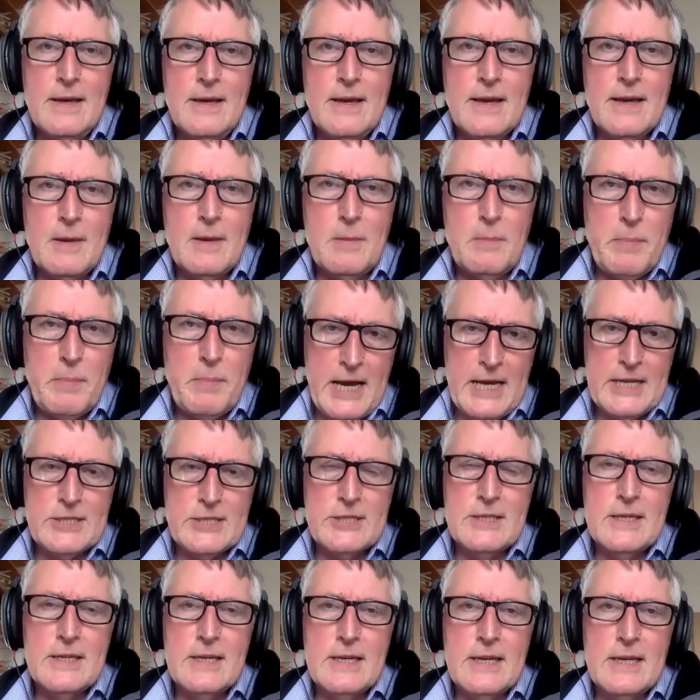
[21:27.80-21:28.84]

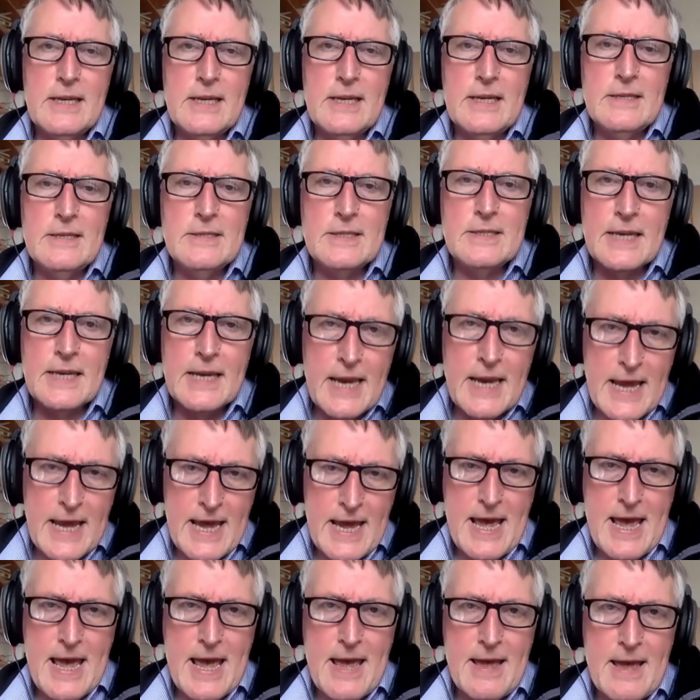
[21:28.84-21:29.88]
Compassion leads to
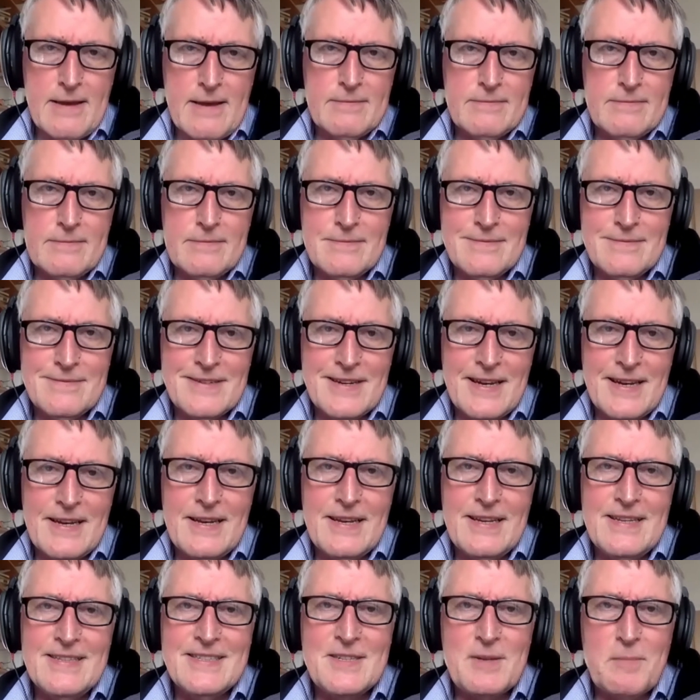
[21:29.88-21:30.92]
care. It
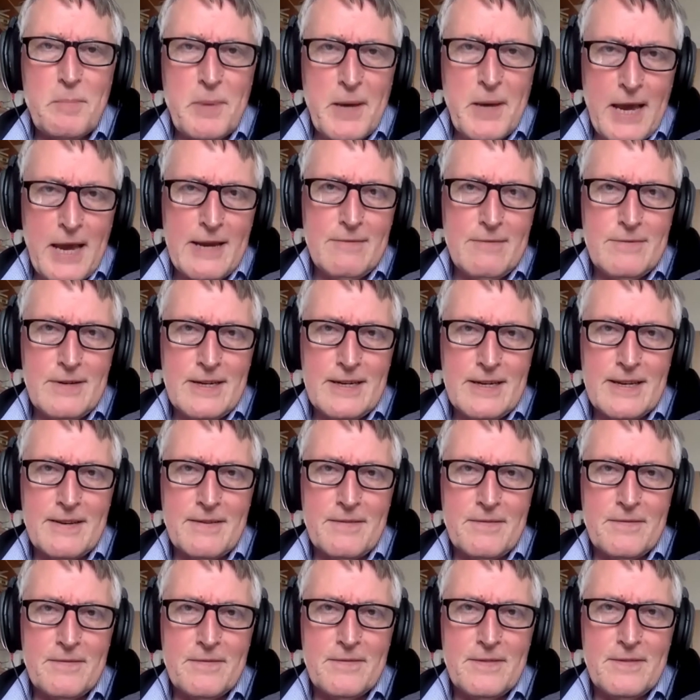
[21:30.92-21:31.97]
leads to pain
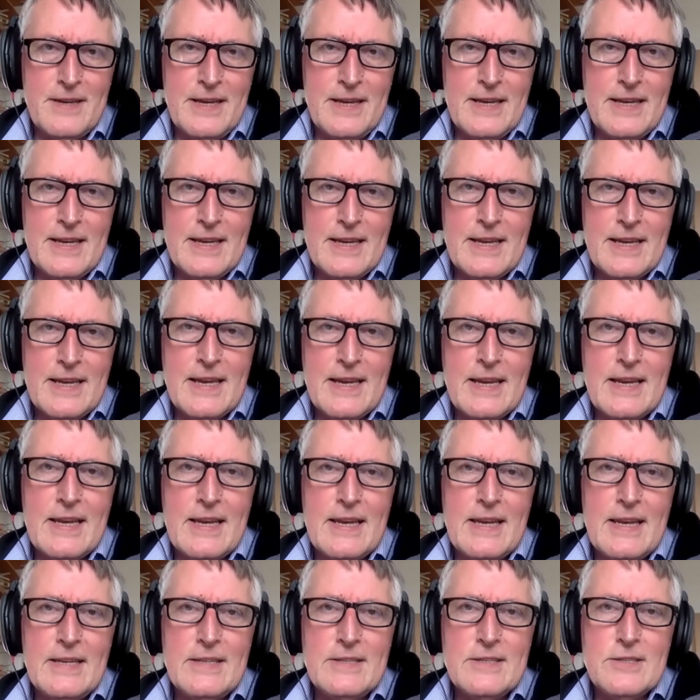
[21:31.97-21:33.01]
relief. It
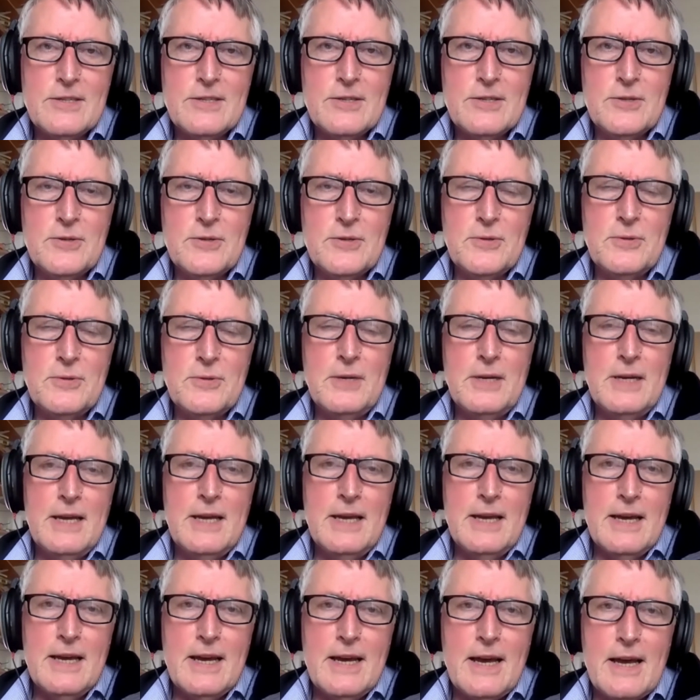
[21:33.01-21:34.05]
leads to
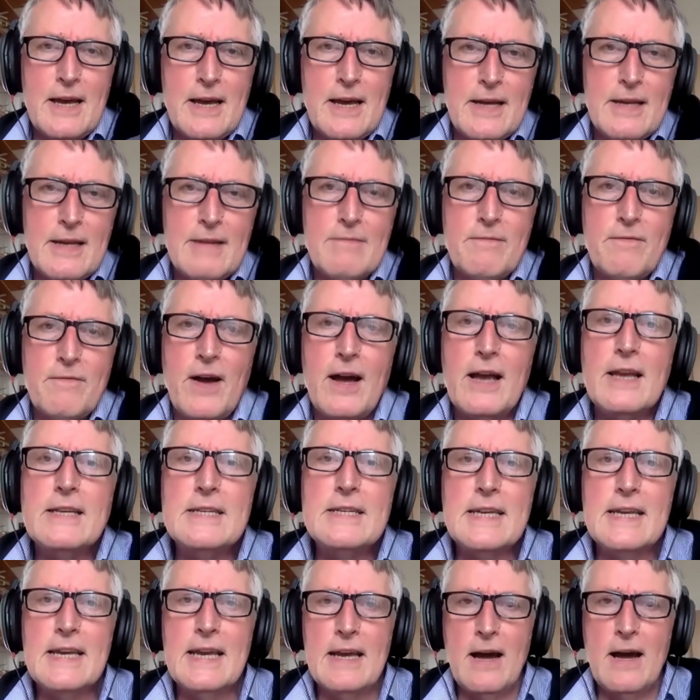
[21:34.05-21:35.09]

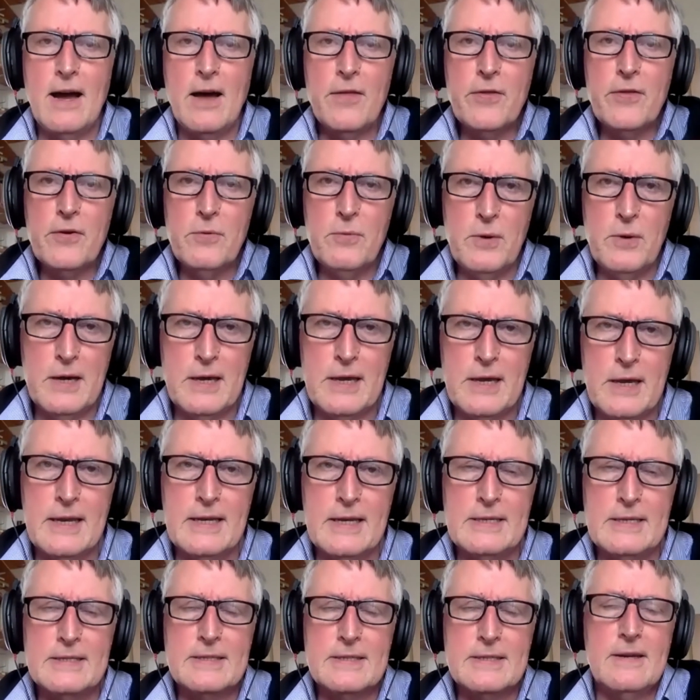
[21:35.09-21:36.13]
finding other
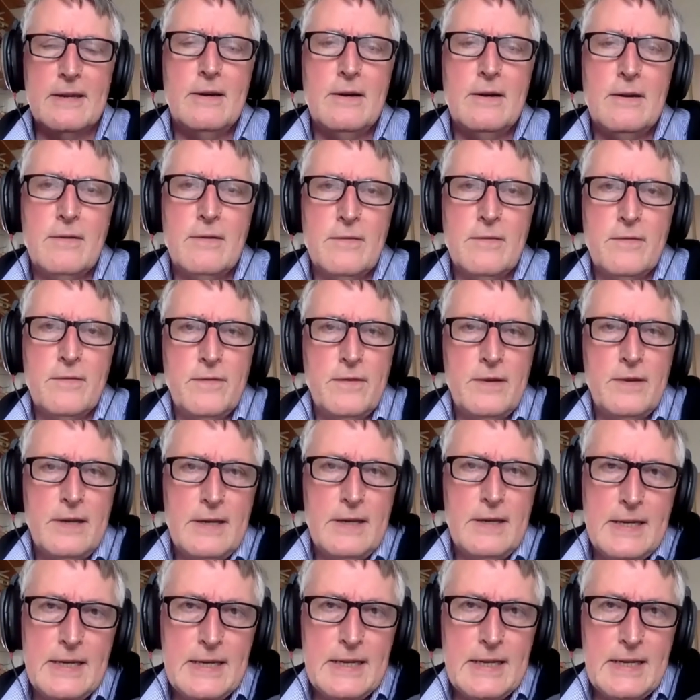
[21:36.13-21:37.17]
ways of
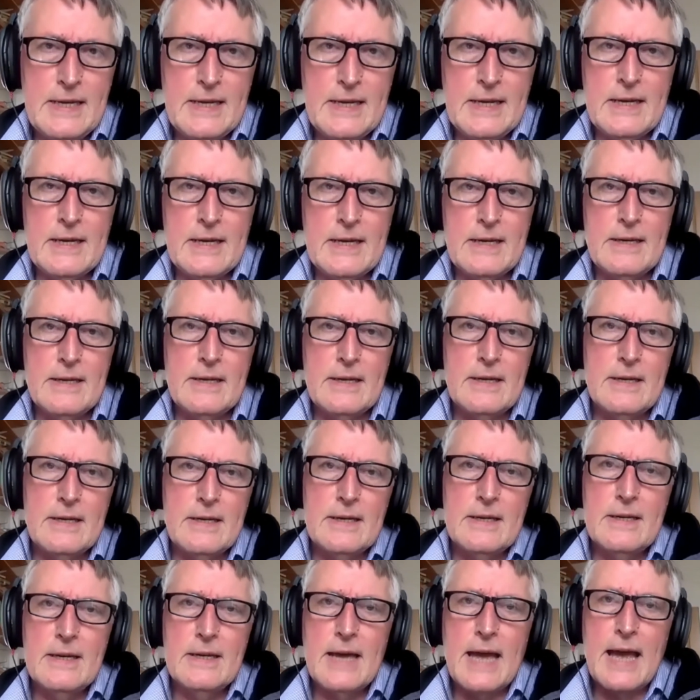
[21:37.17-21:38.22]

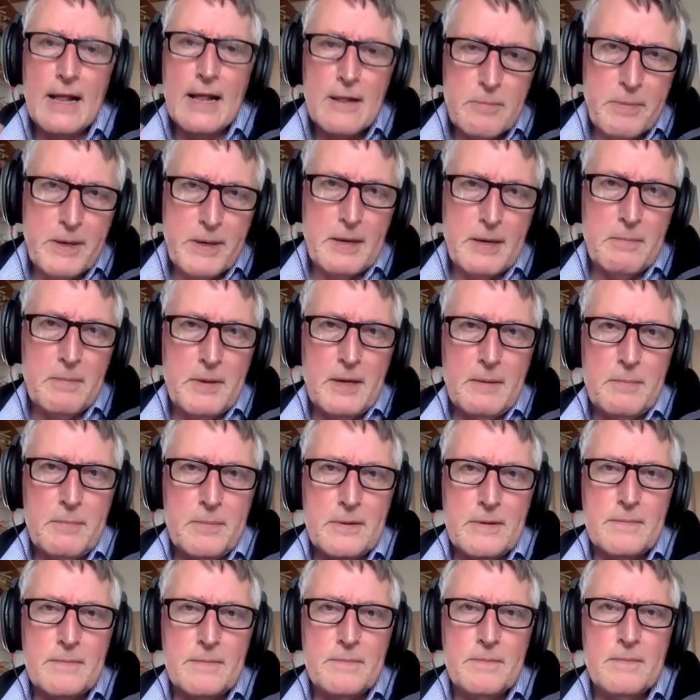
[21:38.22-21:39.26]
helping
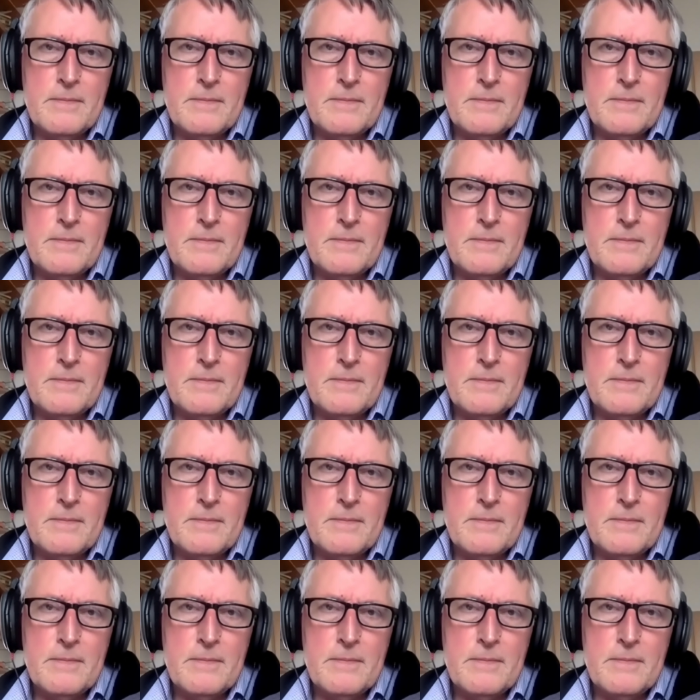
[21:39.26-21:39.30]
people.